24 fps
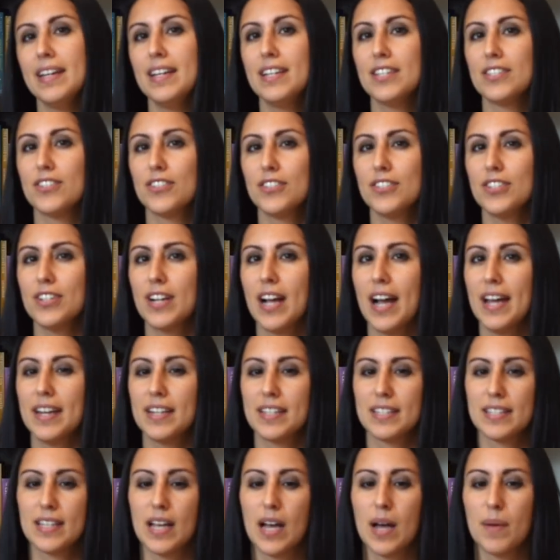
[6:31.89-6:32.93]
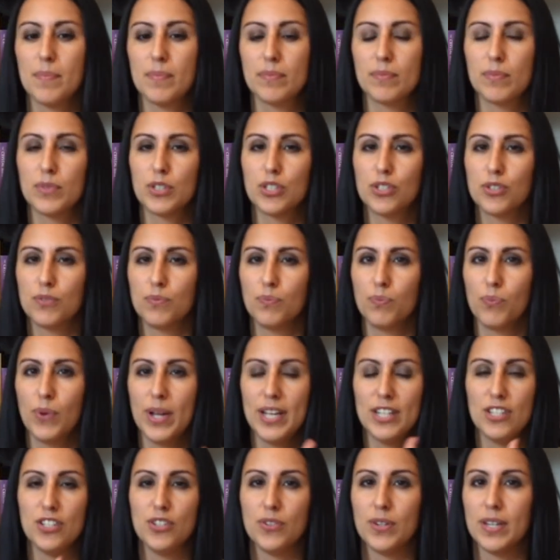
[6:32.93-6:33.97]
So those are kind of some
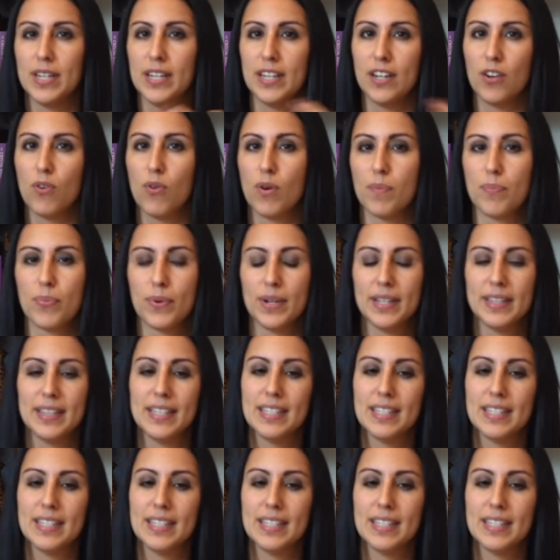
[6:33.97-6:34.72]
ways you can incorporate